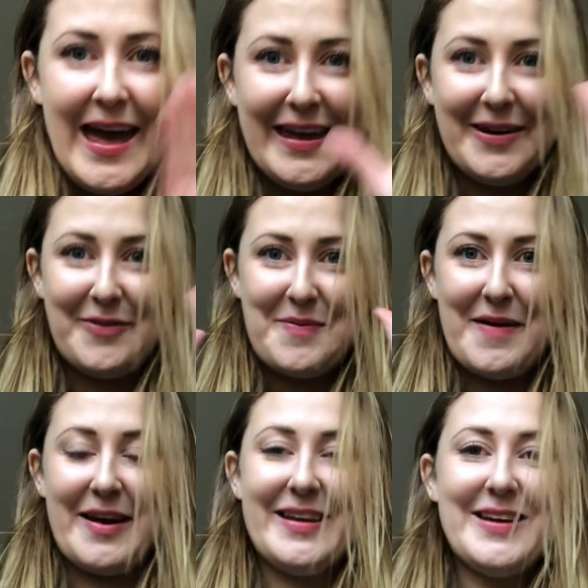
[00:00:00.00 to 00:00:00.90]

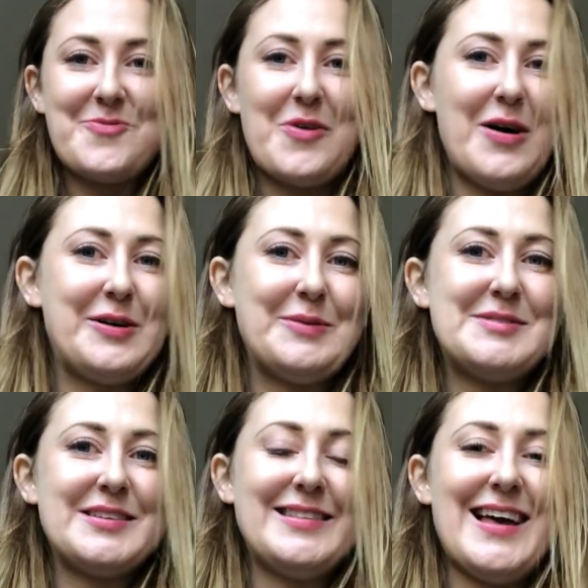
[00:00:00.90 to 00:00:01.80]
everybody, and welcome
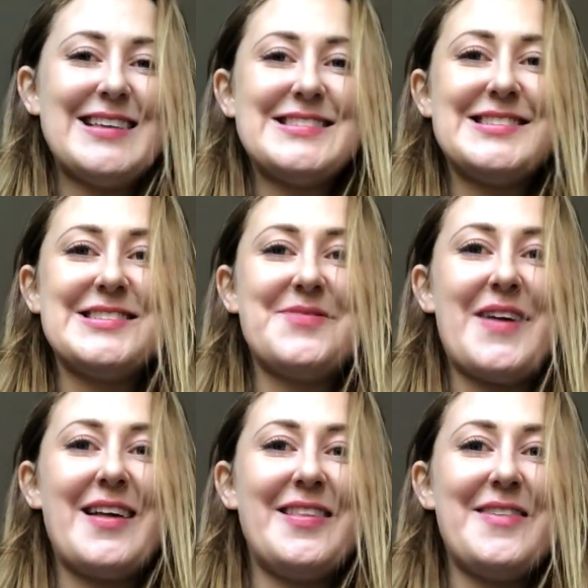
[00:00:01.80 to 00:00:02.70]
to Lessons in
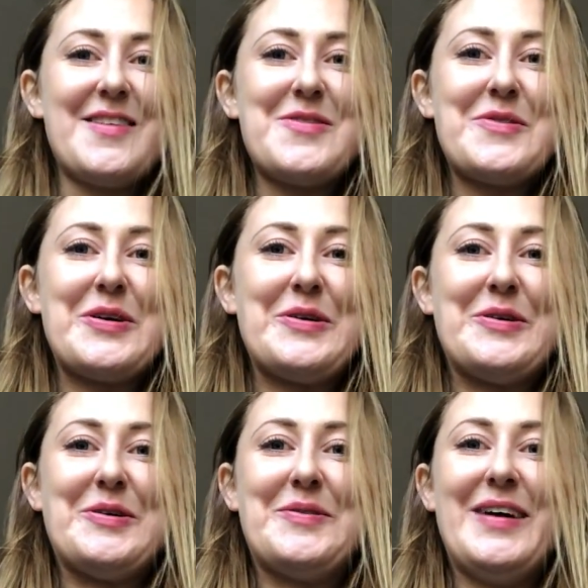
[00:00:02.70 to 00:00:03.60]
My Living
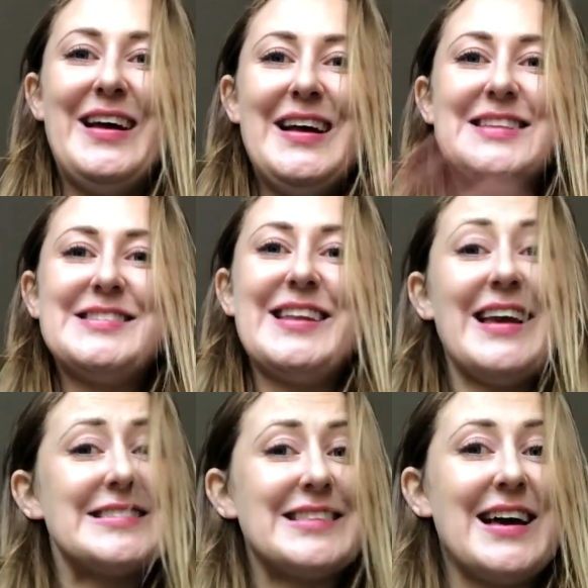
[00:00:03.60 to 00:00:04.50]
Room.
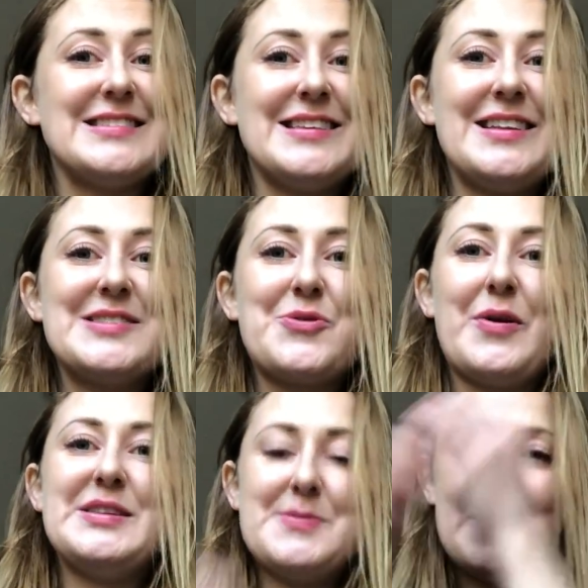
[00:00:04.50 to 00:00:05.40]
Today's lesson is
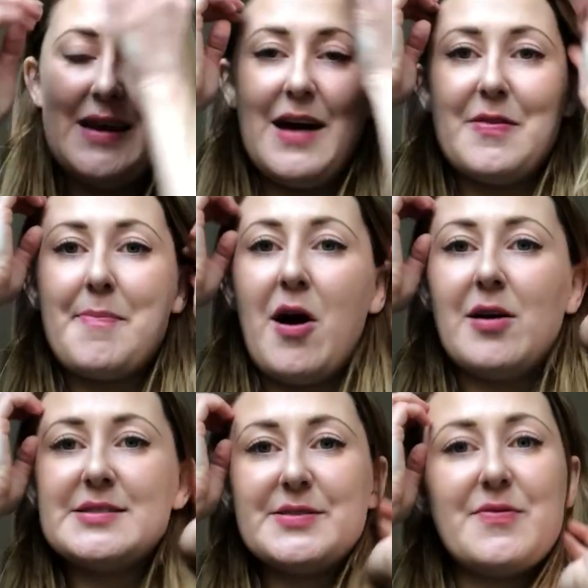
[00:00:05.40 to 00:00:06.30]
going to be on the
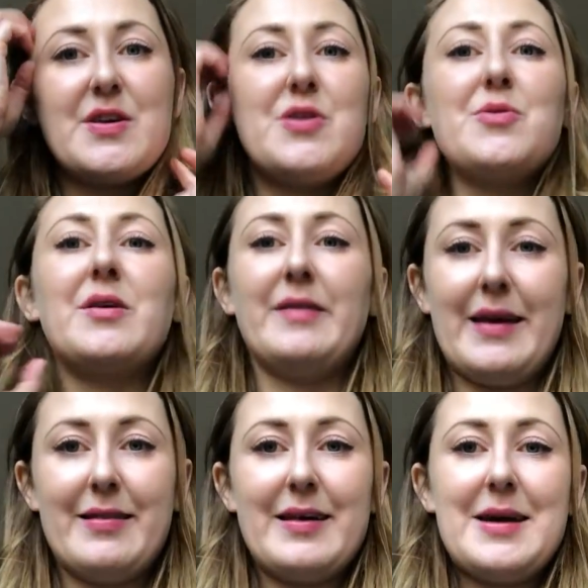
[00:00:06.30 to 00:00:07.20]
parts of the
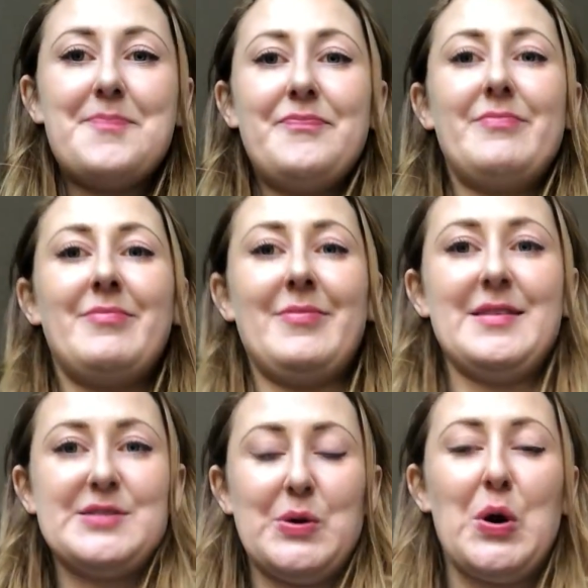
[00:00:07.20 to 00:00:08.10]
ukulele.
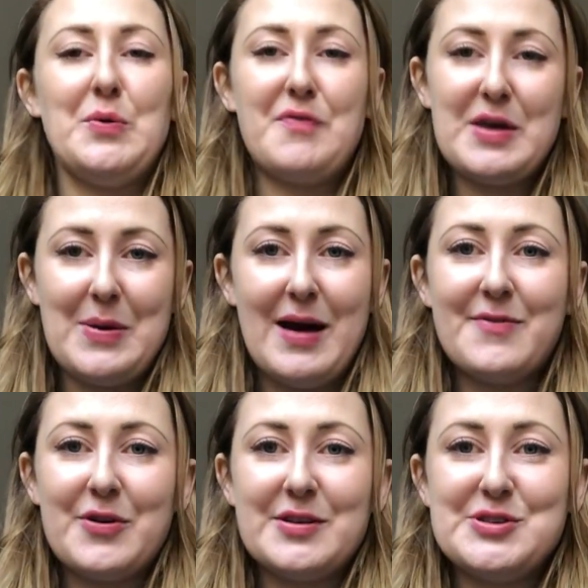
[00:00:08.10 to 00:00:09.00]
So hopefully you have
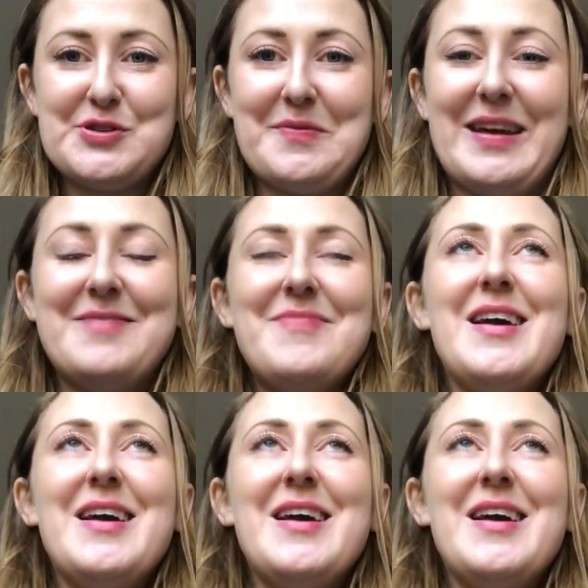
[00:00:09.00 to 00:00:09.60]
your instrument.